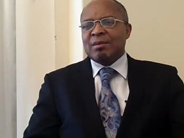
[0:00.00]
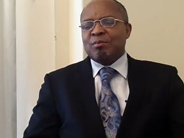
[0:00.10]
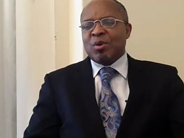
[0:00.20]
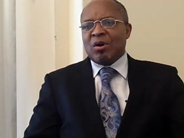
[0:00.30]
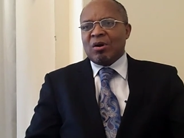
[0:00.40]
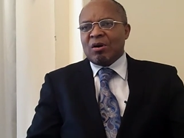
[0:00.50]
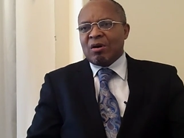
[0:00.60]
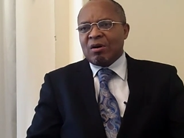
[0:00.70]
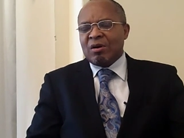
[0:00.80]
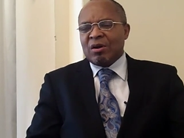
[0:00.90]

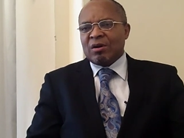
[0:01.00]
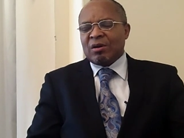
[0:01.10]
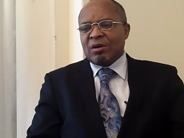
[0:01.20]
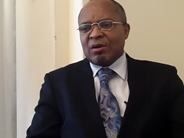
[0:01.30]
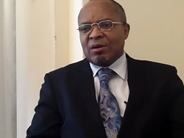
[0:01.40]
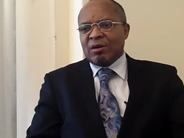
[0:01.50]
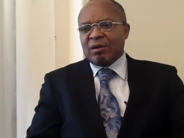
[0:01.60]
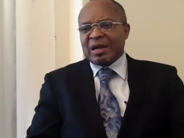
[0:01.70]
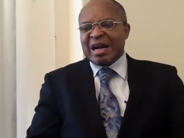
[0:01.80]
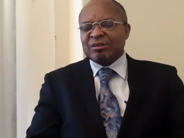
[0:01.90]
more Uh,
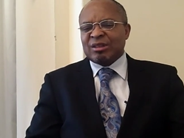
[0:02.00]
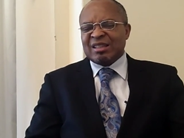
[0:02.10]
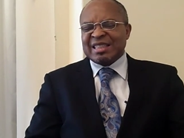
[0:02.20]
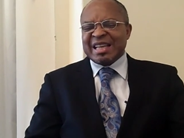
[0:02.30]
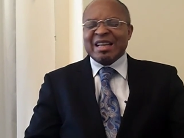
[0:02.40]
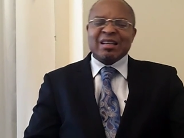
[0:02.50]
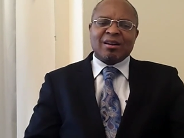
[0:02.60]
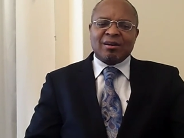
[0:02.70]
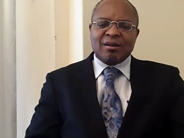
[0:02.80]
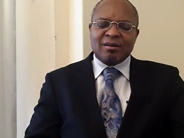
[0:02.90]
uh,
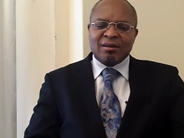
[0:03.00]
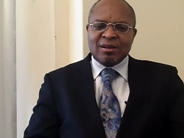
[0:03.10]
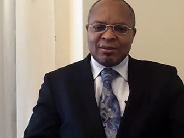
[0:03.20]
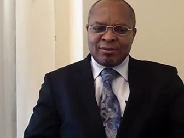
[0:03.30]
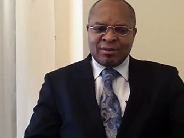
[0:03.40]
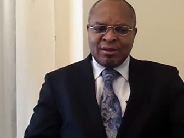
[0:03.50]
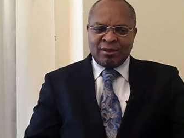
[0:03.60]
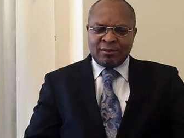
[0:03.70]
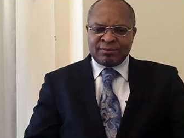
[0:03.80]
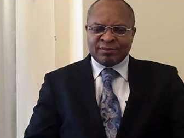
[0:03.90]
counter-cyclical uh,